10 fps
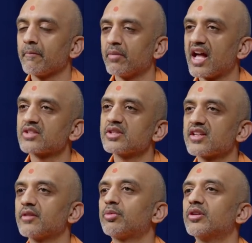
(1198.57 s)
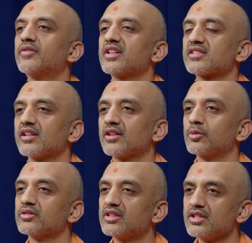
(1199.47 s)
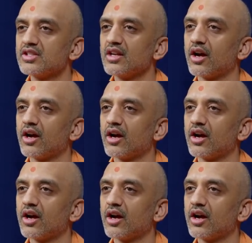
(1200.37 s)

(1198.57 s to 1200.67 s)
But as we said previously, Kunti ji